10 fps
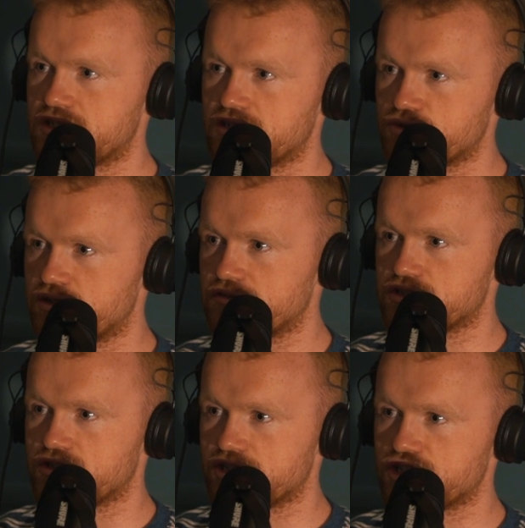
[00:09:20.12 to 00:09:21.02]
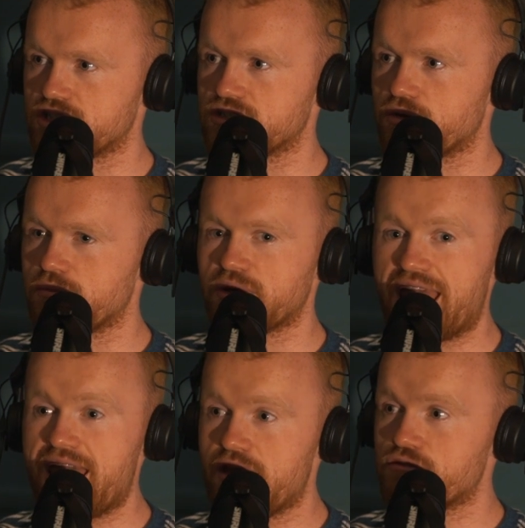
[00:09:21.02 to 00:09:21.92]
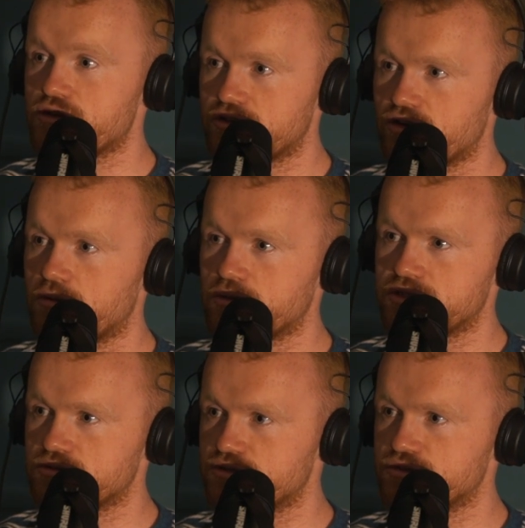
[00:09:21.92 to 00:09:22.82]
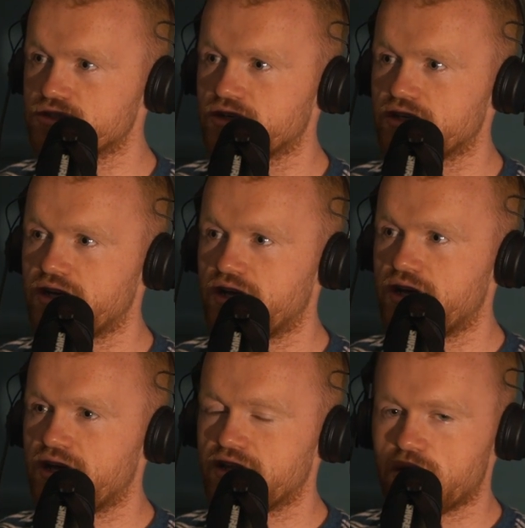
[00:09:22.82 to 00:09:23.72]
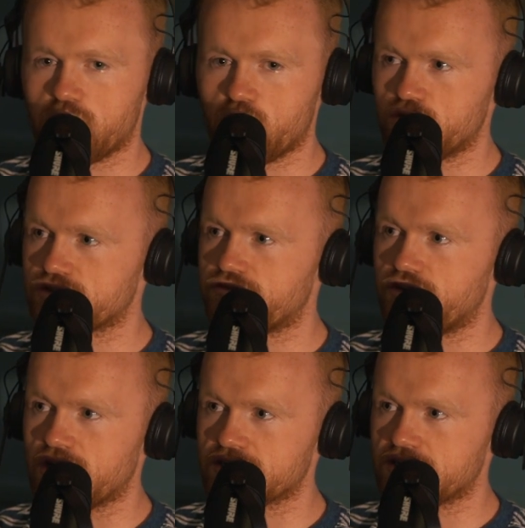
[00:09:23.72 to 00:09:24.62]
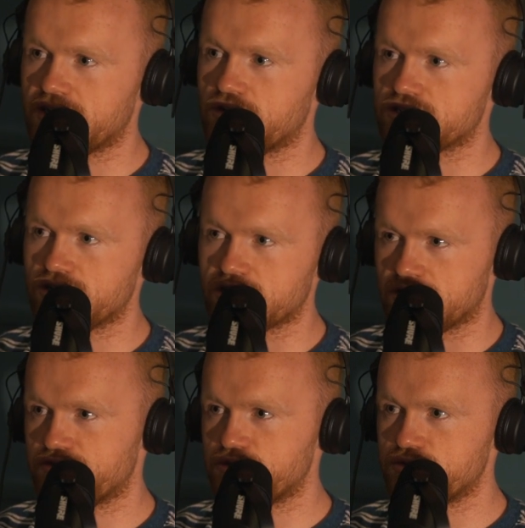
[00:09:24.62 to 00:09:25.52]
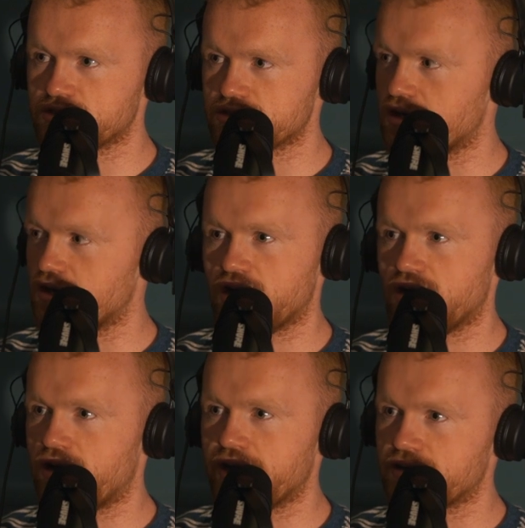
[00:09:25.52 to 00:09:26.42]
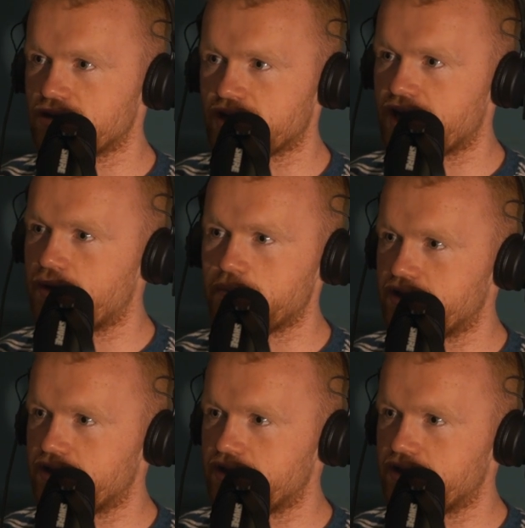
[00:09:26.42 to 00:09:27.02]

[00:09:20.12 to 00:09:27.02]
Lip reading: and then to another site and shit. So, but every time I went to a new site, they were all just fucked. And then I was looking at the future. I was like, I can't be